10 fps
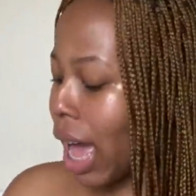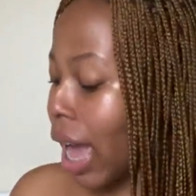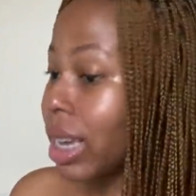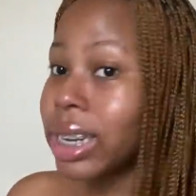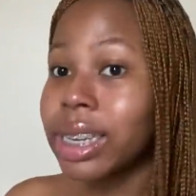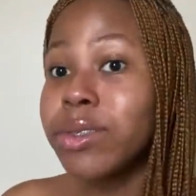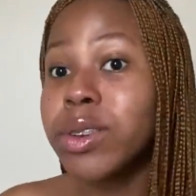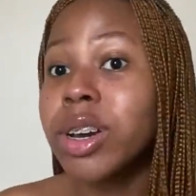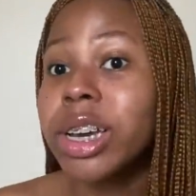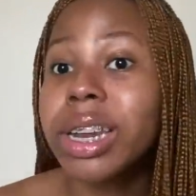I can give
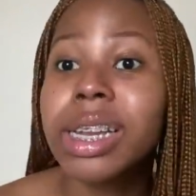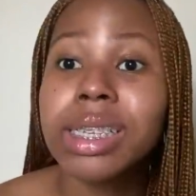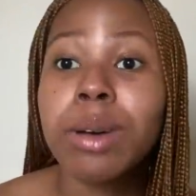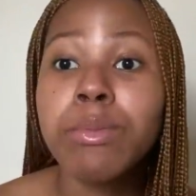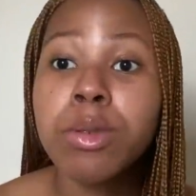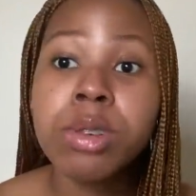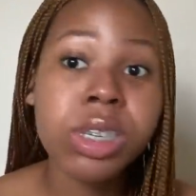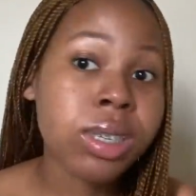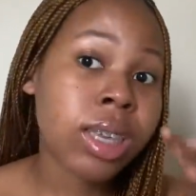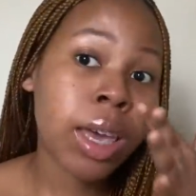you a good example, which
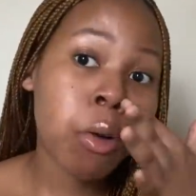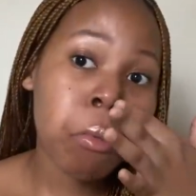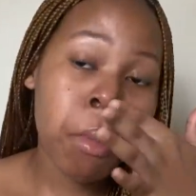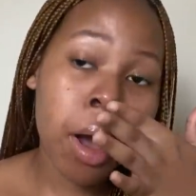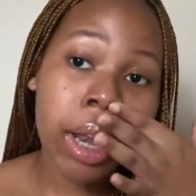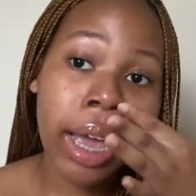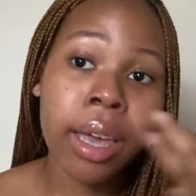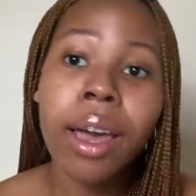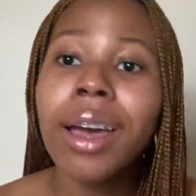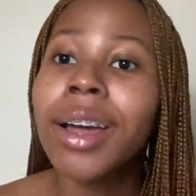is King Omar, like